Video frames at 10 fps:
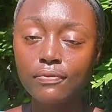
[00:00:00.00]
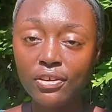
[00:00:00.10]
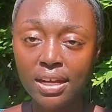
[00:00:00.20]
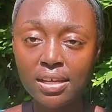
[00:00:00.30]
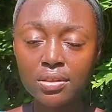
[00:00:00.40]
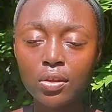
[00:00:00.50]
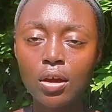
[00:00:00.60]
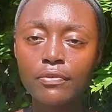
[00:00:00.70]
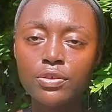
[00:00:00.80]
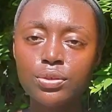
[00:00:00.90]
feeding the
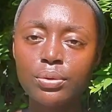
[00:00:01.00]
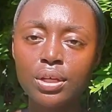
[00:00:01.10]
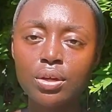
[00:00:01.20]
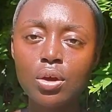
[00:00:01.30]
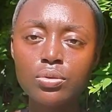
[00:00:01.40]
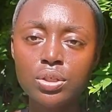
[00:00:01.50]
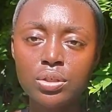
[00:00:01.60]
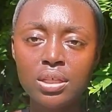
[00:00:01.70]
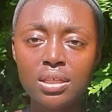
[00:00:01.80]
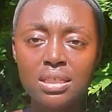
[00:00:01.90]
larva so it could go
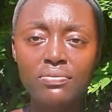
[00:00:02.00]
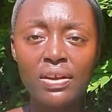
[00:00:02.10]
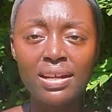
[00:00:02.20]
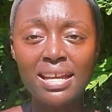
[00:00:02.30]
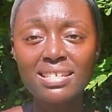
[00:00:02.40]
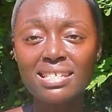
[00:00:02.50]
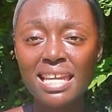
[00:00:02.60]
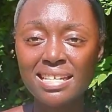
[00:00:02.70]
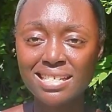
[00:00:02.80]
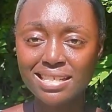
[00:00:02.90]
to the, its very next
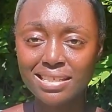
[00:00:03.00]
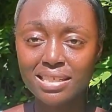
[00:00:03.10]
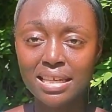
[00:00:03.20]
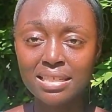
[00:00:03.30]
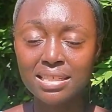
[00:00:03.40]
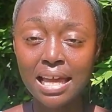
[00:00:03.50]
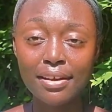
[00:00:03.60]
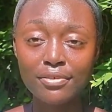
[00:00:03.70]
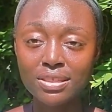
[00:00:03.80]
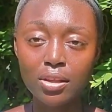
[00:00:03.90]
stages
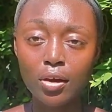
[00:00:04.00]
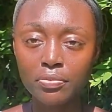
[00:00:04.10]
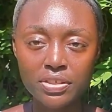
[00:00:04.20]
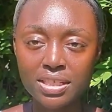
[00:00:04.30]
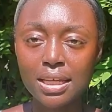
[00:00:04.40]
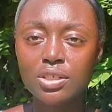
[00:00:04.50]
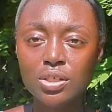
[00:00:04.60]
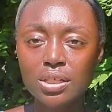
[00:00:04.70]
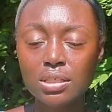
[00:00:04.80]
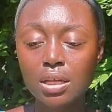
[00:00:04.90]
inside of its larva
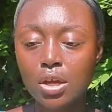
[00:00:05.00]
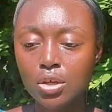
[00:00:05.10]
stages.